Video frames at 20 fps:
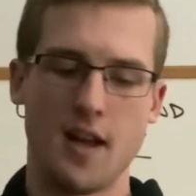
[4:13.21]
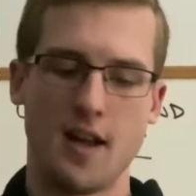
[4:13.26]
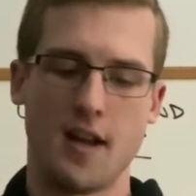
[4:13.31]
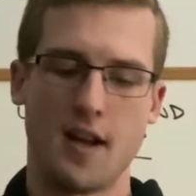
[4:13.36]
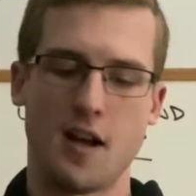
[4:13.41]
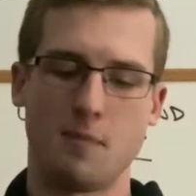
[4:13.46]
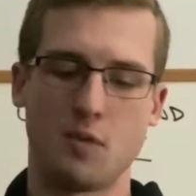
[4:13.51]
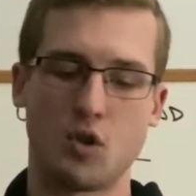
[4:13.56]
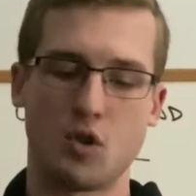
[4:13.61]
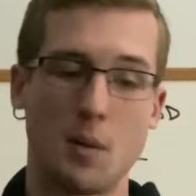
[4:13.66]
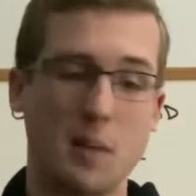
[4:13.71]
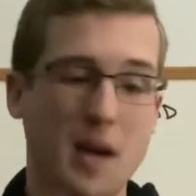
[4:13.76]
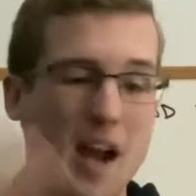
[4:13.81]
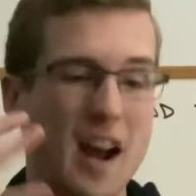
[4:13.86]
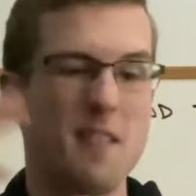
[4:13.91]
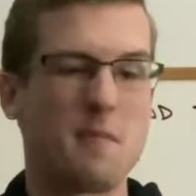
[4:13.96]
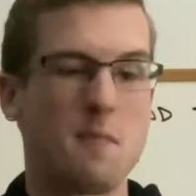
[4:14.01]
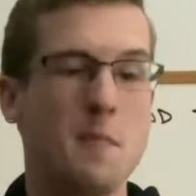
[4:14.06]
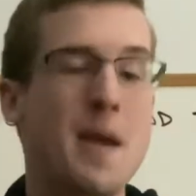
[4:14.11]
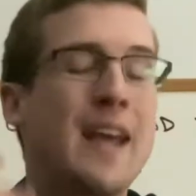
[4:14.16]
So I'm
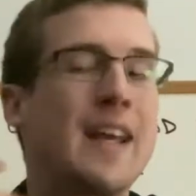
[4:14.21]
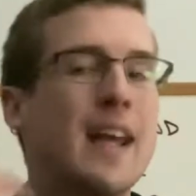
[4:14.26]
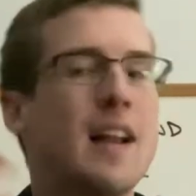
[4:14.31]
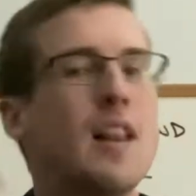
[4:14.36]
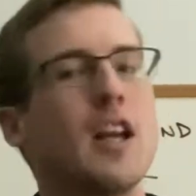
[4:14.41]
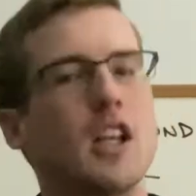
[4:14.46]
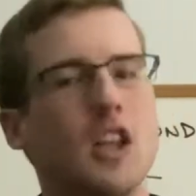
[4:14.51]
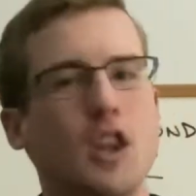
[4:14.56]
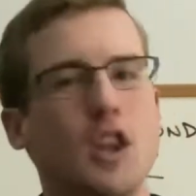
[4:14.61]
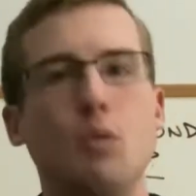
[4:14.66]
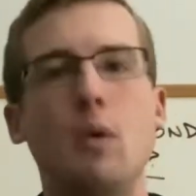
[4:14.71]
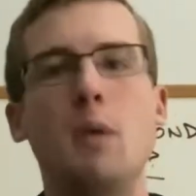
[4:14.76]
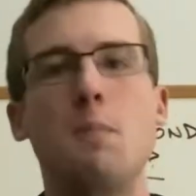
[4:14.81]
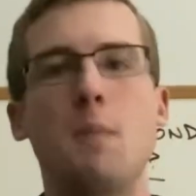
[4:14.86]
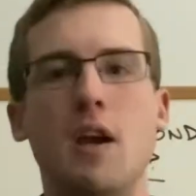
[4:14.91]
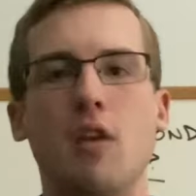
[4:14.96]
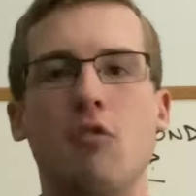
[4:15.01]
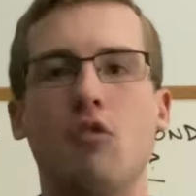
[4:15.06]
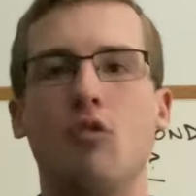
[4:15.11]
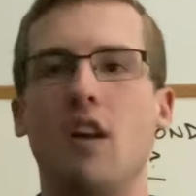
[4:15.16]
kind of making like a
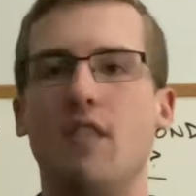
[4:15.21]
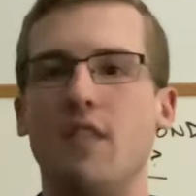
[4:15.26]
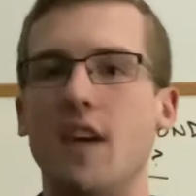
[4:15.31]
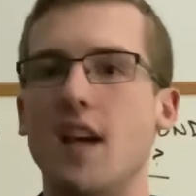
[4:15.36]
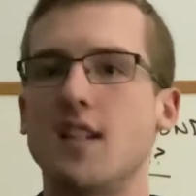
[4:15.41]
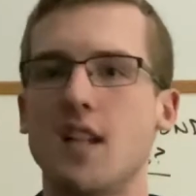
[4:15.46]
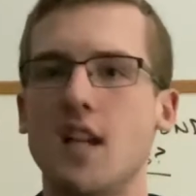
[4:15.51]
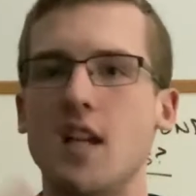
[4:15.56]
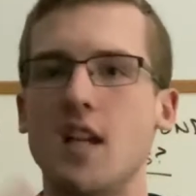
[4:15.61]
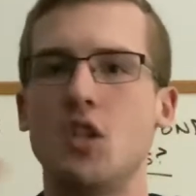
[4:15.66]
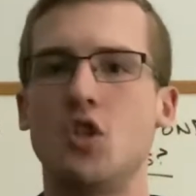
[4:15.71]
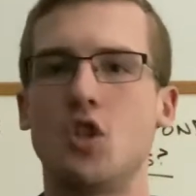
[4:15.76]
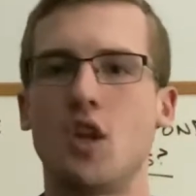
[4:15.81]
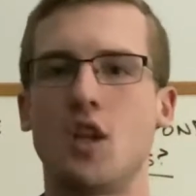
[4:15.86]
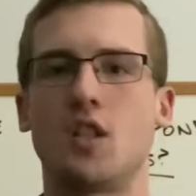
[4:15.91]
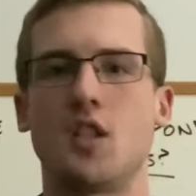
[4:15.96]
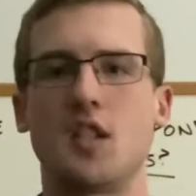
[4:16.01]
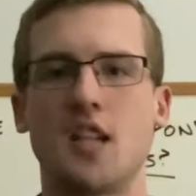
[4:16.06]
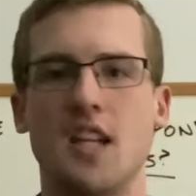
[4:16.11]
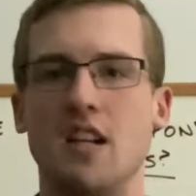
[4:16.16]
3-paragraph essay
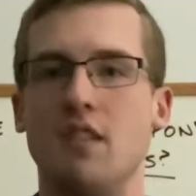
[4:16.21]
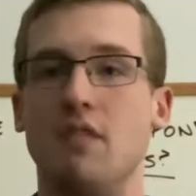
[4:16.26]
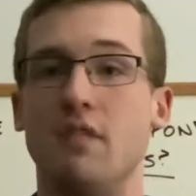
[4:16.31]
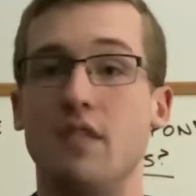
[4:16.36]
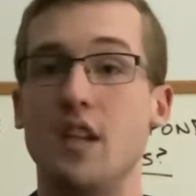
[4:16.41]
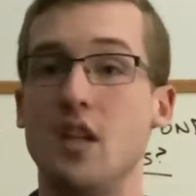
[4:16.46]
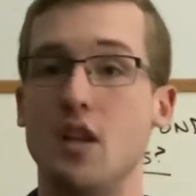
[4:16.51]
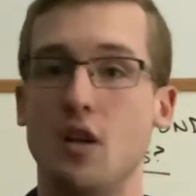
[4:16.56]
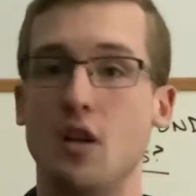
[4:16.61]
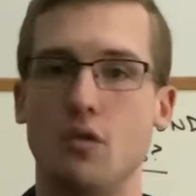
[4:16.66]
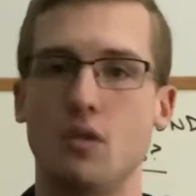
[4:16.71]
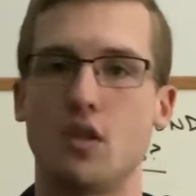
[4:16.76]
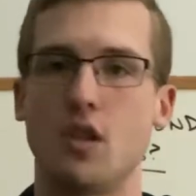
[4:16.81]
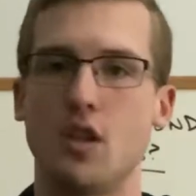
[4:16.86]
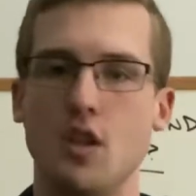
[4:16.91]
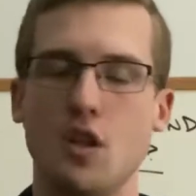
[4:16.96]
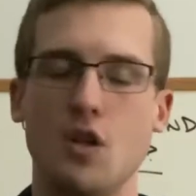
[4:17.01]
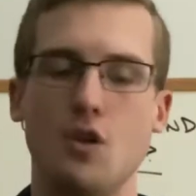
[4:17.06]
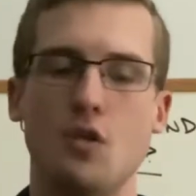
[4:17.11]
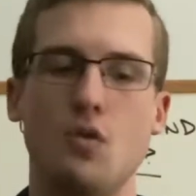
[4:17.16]
just in a video to
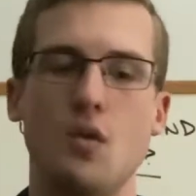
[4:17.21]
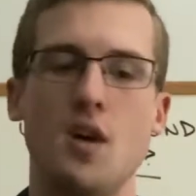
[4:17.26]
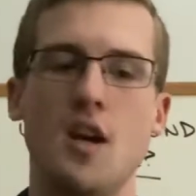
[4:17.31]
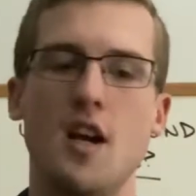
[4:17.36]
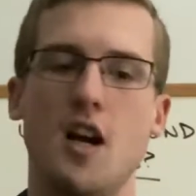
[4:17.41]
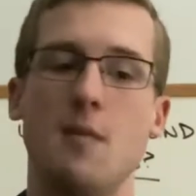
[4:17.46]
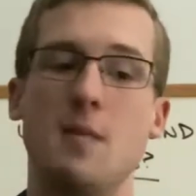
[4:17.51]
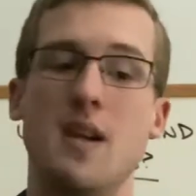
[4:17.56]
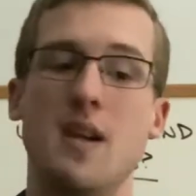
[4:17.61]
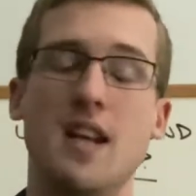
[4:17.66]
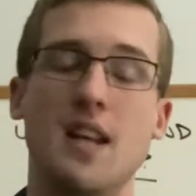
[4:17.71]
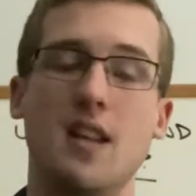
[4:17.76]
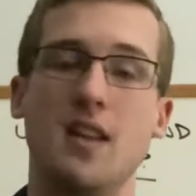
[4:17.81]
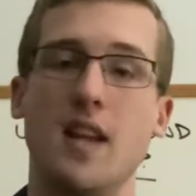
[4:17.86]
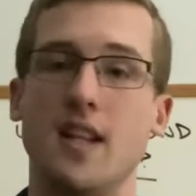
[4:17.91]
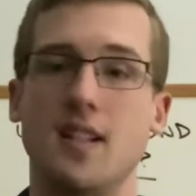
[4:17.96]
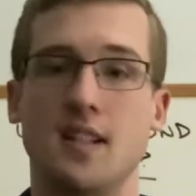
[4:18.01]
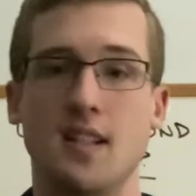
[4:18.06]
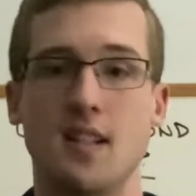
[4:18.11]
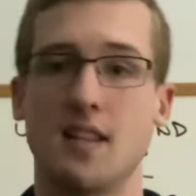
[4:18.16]
you, in a
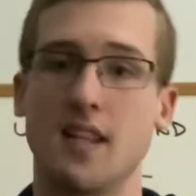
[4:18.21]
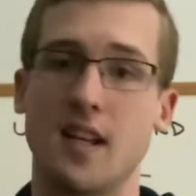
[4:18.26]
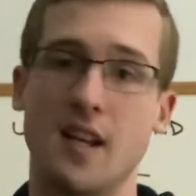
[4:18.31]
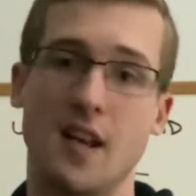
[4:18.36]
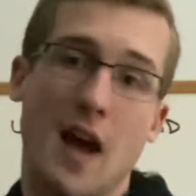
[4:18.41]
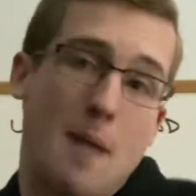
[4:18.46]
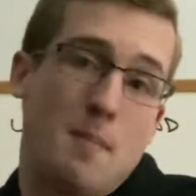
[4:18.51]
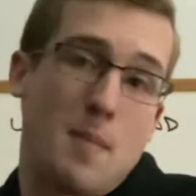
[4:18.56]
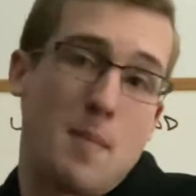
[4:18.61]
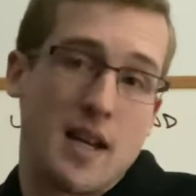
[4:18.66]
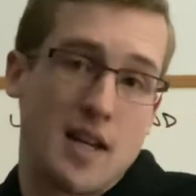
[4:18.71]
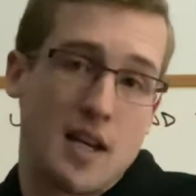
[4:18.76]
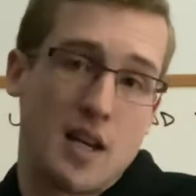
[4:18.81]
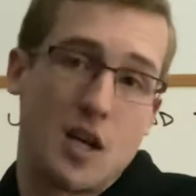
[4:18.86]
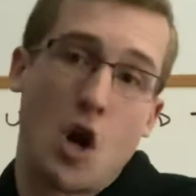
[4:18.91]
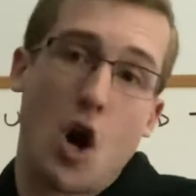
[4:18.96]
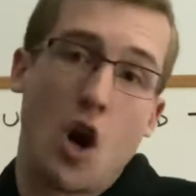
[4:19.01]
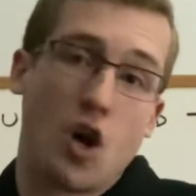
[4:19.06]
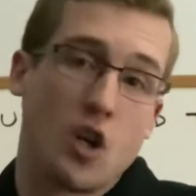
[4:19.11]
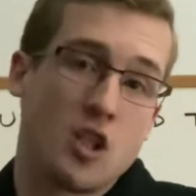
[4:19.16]
lesson that I'm making an
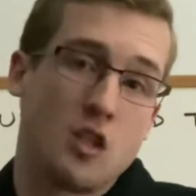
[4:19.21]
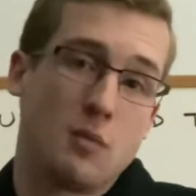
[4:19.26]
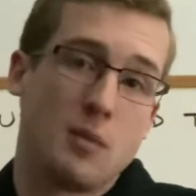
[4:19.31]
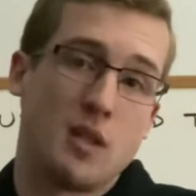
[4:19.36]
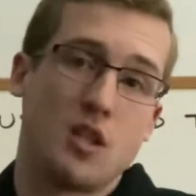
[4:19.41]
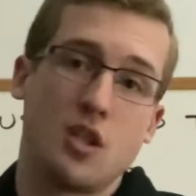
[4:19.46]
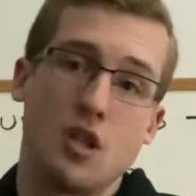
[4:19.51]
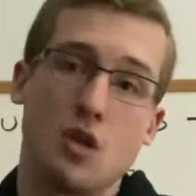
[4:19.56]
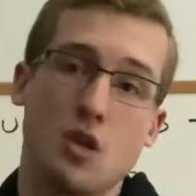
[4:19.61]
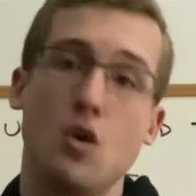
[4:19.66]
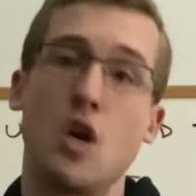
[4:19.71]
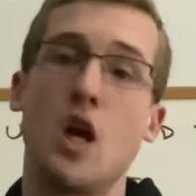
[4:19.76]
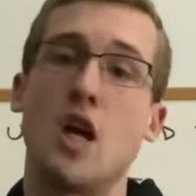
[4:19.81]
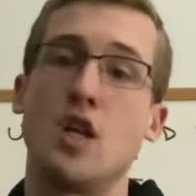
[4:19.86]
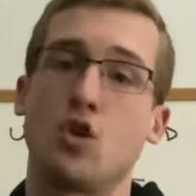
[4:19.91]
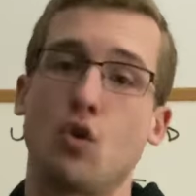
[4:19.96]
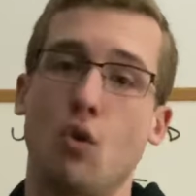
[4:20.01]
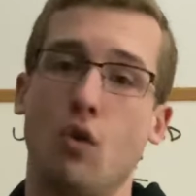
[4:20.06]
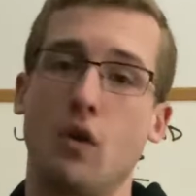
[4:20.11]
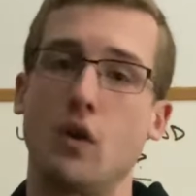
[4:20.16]
argument to you, a
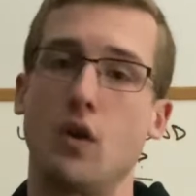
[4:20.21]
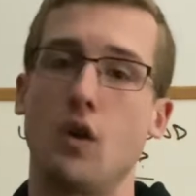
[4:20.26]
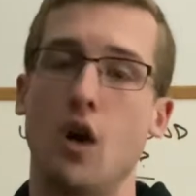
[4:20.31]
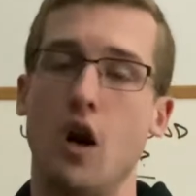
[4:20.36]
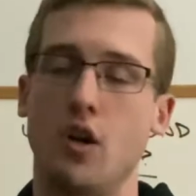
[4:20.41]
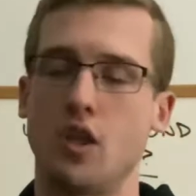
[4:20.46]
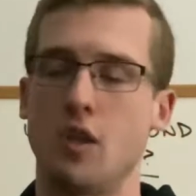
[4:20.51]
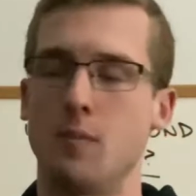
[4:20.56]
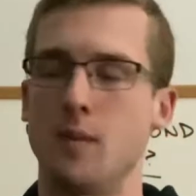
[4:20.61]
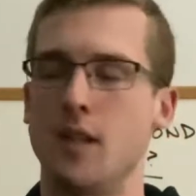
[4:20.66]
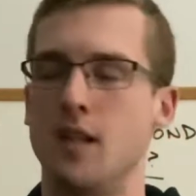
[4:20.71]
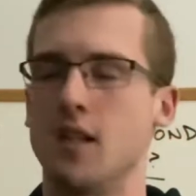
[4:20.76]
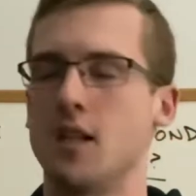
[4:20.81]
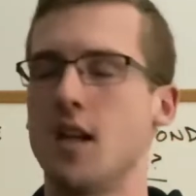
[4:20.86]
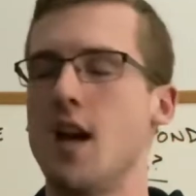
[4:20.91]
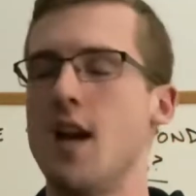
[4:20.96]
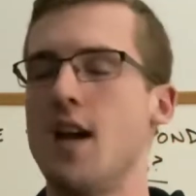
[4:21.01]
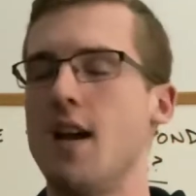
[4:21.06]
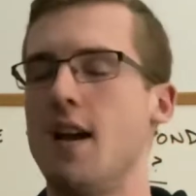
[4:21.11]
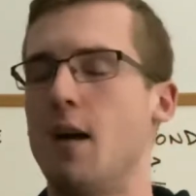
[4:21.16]
historical argument
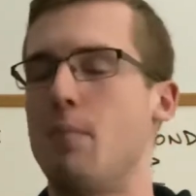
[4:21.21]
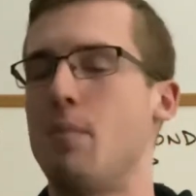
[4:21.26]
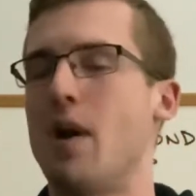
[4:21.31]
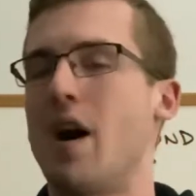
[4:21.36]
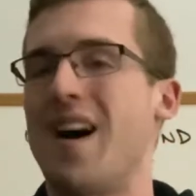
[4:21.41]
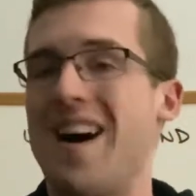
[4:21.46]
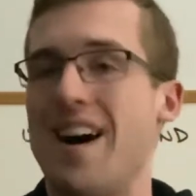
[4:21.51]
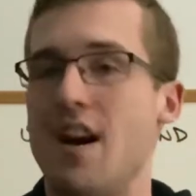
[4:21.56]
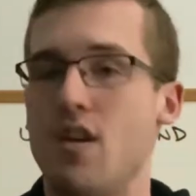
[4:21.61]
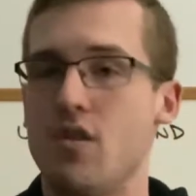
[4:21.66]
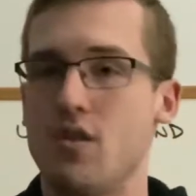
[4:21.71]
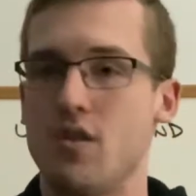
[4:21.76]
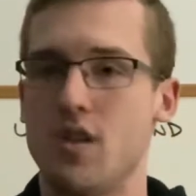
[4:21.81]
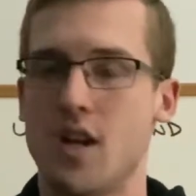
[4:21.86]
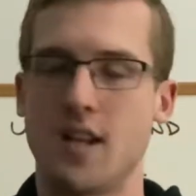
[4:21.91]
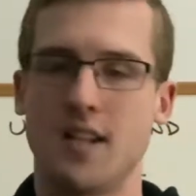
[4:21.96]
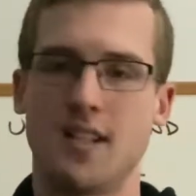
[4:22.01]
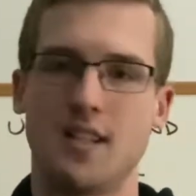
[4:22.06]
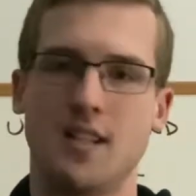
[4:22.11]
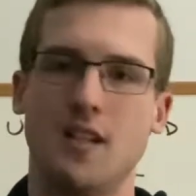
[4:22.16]
about how the
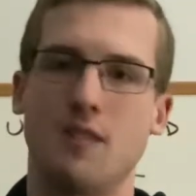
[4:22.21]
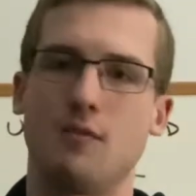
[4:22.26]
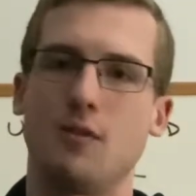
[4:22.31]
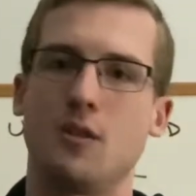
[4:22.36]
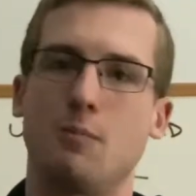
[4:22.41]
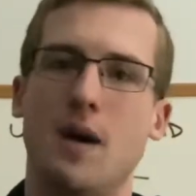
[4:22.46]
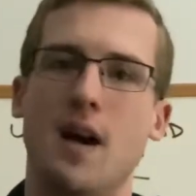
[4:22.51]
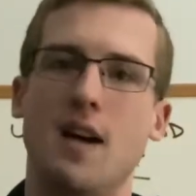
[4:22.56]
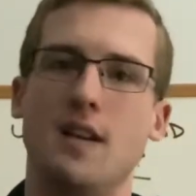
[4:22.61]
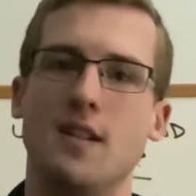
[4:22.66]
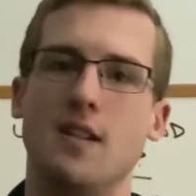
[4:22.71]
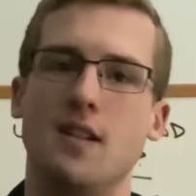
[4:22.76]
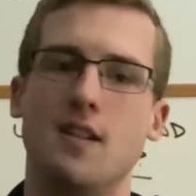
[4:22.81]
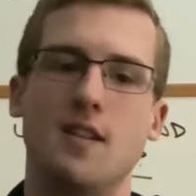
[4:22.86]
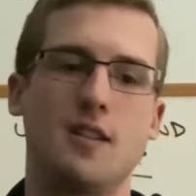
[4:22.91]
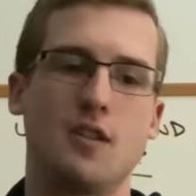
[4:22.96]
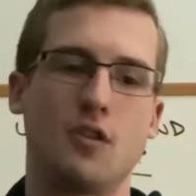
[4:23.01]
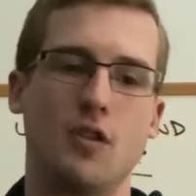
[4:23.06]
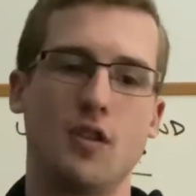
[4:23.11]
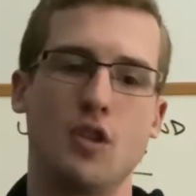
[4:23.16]
United States responded
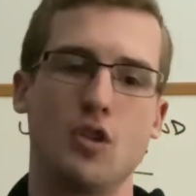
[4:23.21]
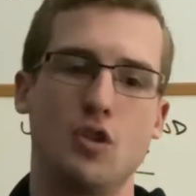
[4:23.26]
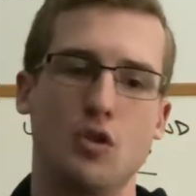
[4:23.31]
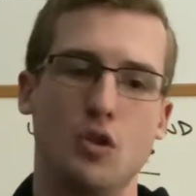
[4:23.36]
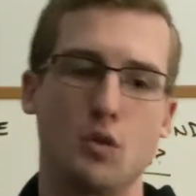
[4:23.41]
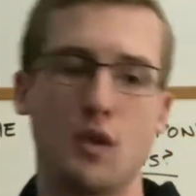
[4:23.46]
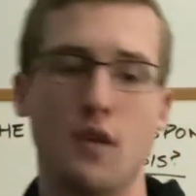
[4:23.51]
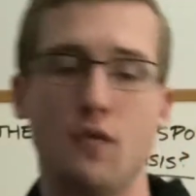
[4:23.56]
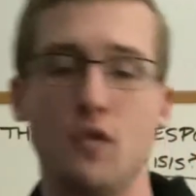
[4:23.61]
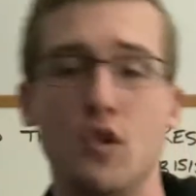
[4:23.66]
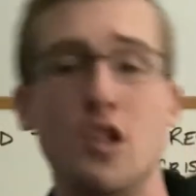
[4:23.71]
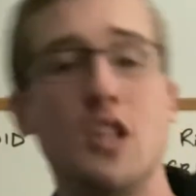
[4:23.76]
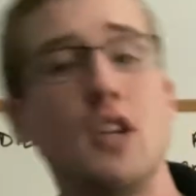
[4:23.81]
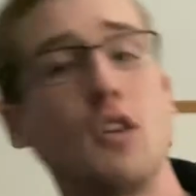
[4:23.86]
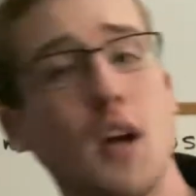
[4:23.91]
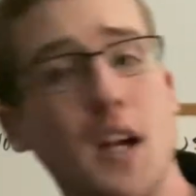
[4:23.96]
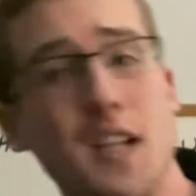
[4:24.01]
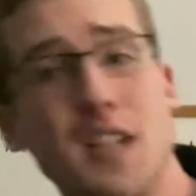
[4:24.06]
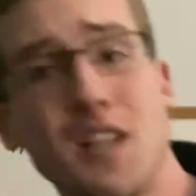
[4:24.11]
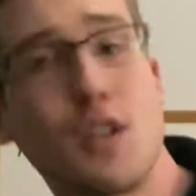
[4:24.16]
during the Jewish refugee
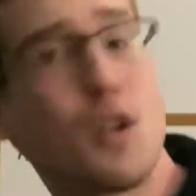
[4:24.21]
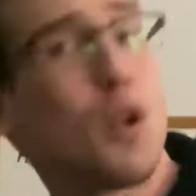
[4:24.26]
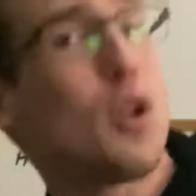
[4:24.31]
crisis. So